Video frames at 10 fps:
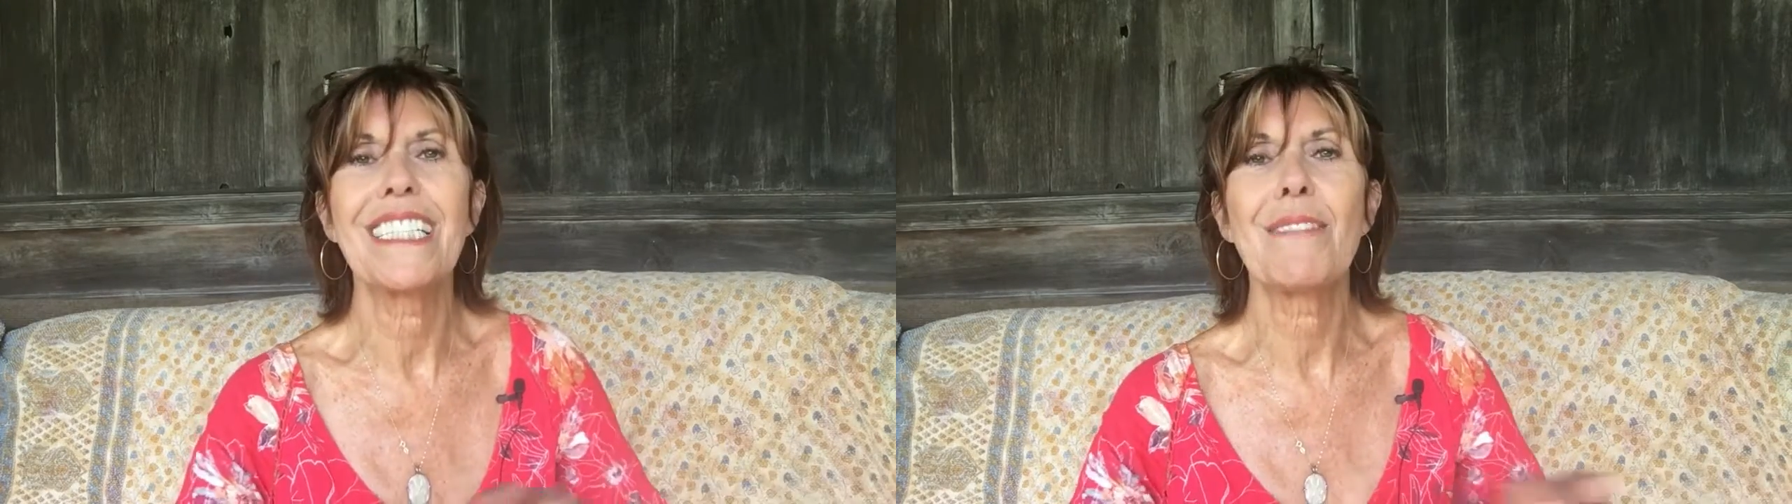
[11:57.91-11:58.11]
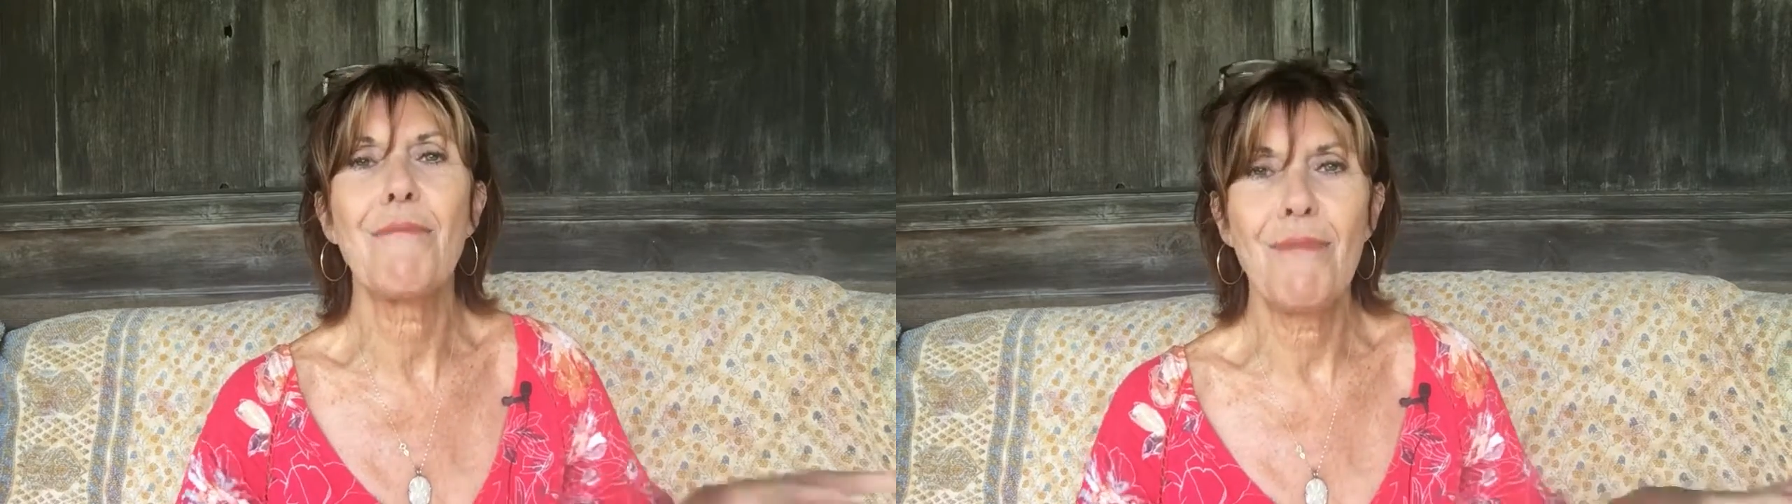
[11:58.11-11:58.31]

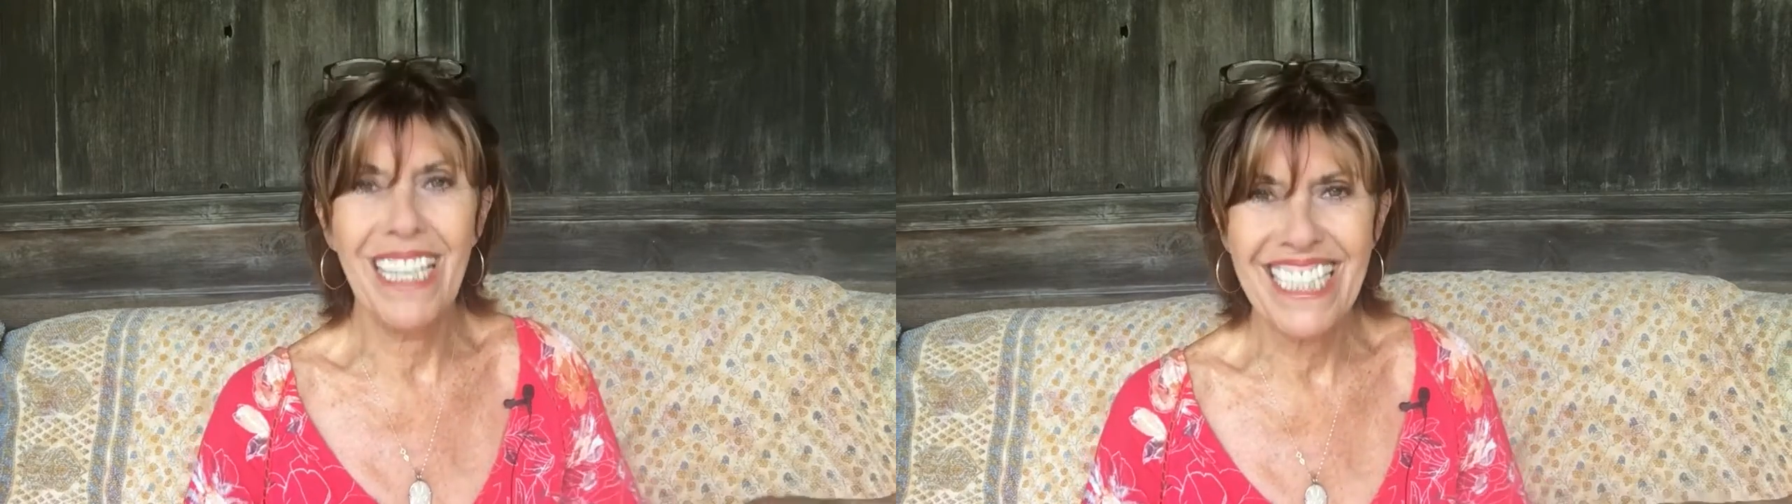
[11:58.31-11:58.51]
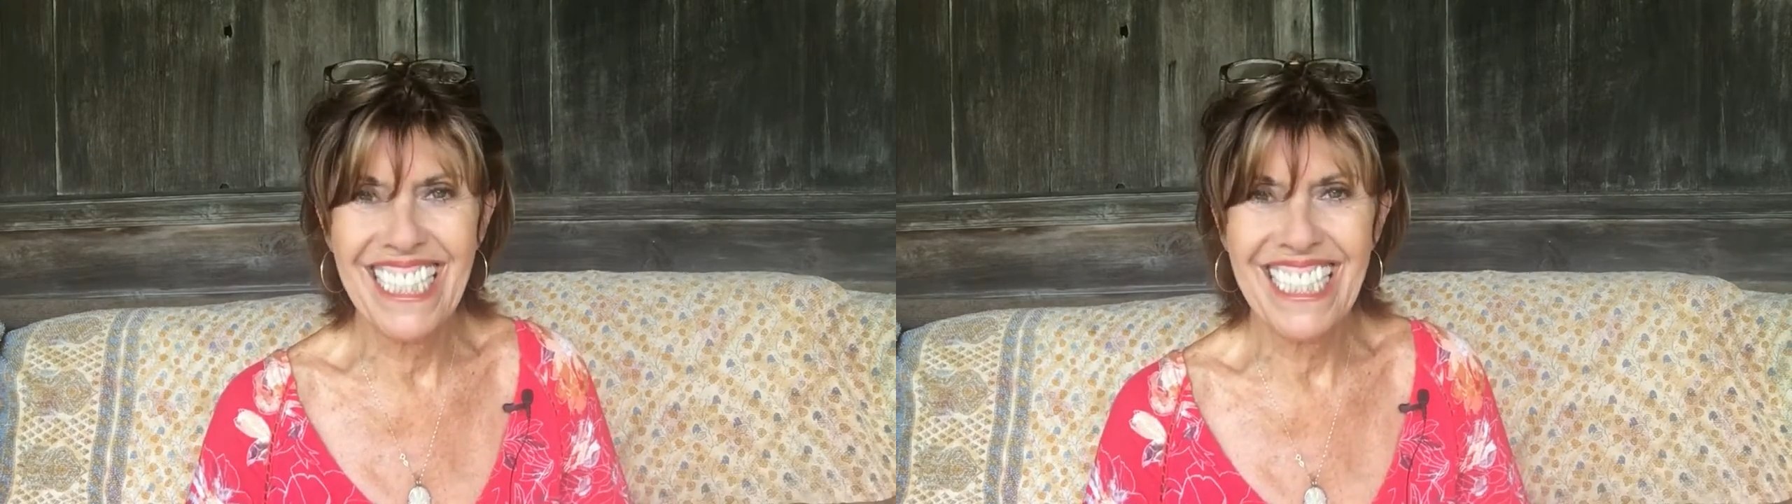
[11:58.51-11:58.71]
as
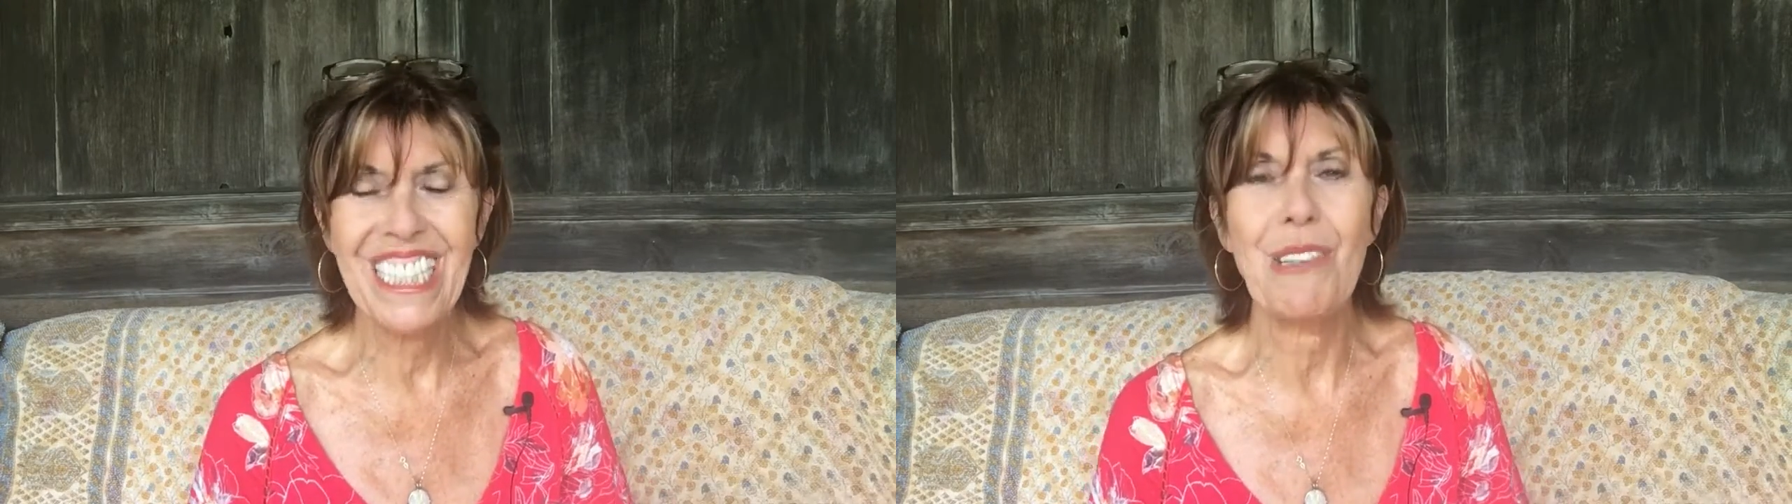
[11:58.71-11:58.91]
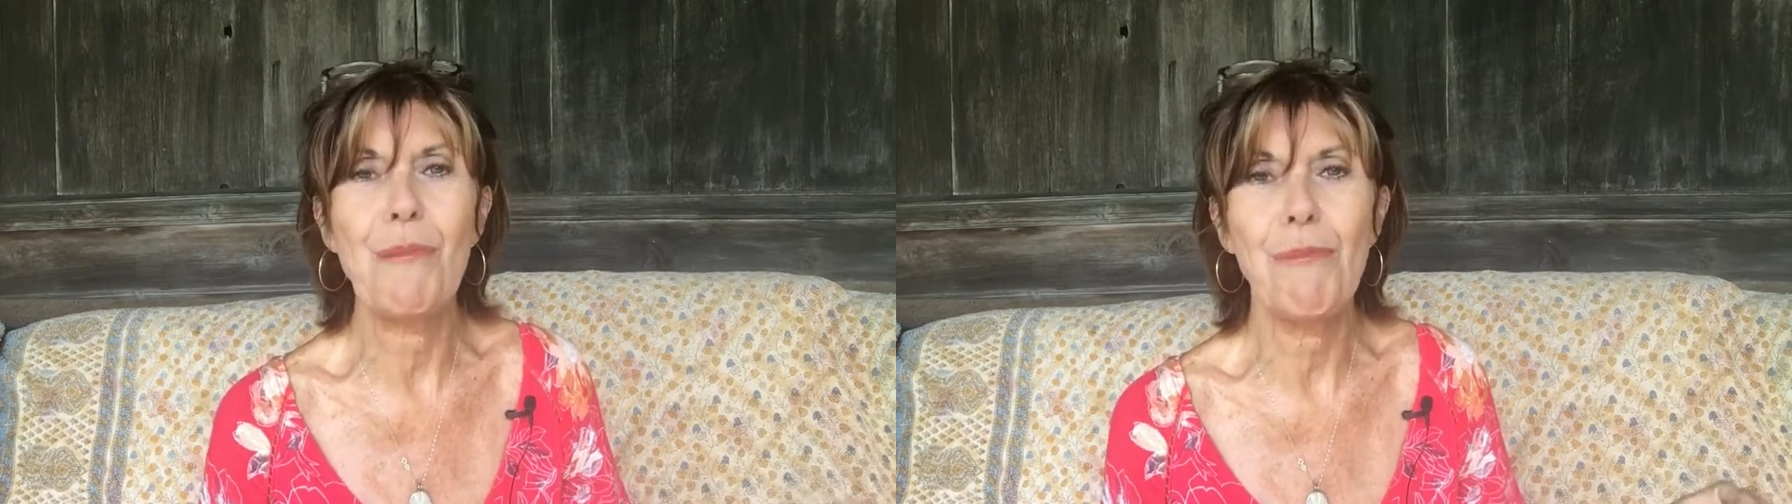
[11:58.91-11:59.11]
much
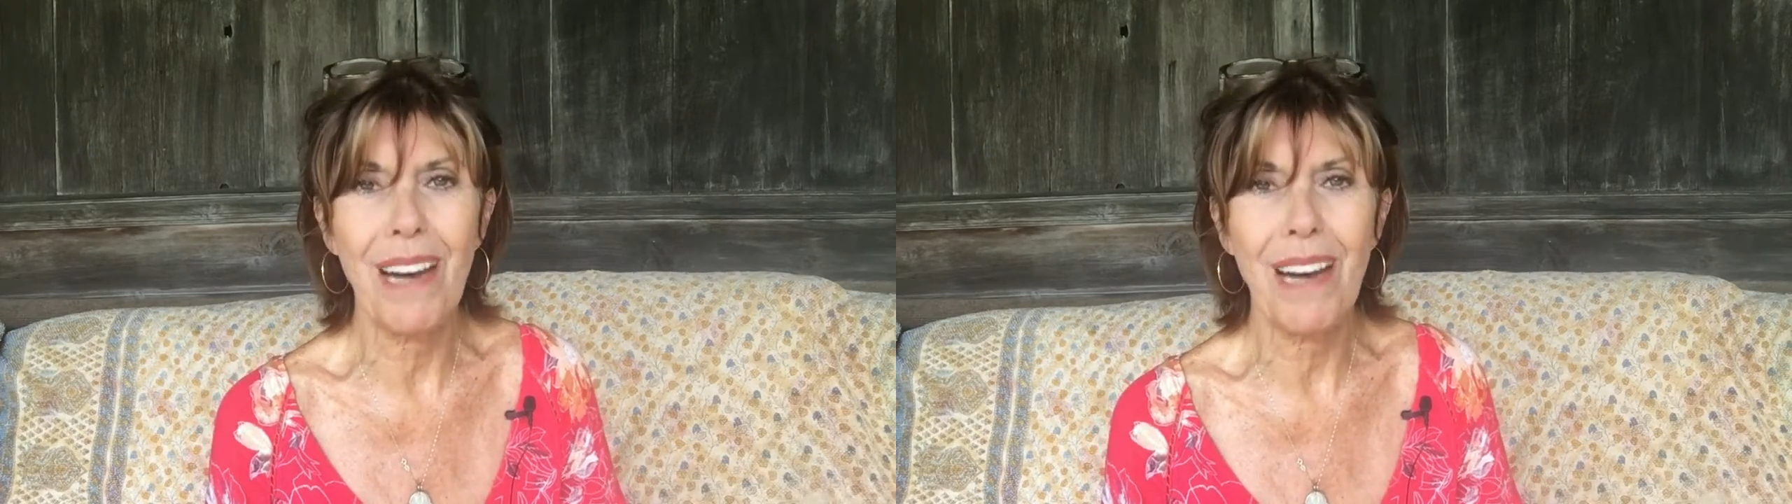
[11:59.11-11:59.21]
as you